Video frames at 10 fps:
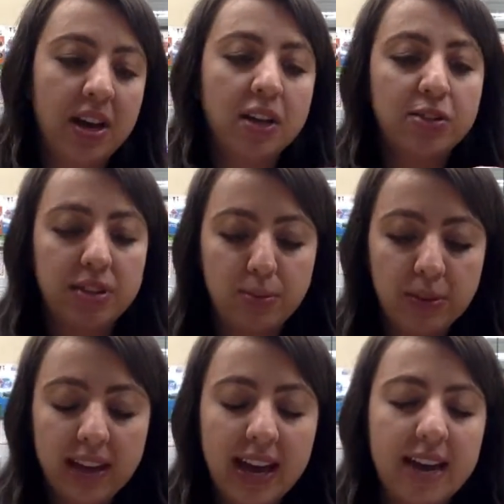So they
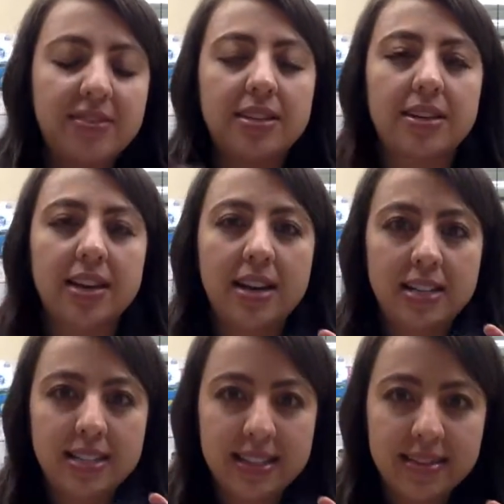really have to
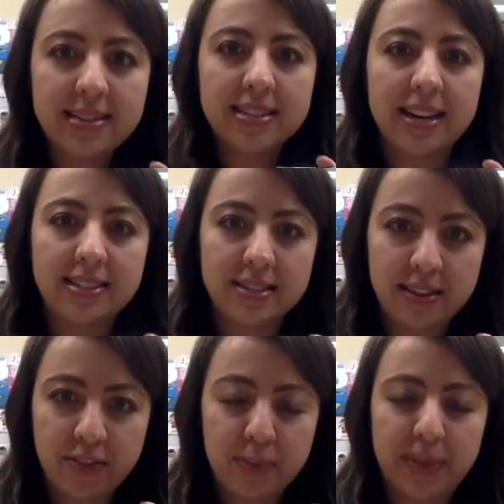synthesize this
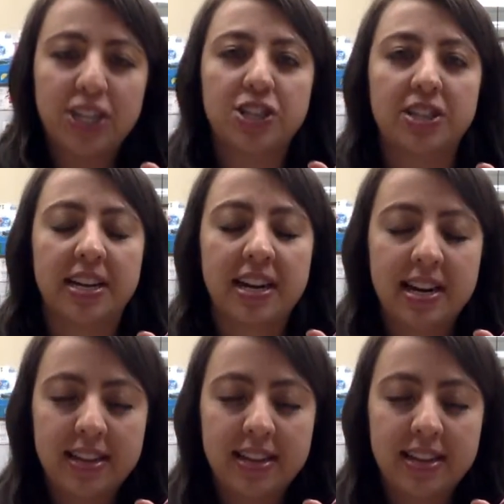information,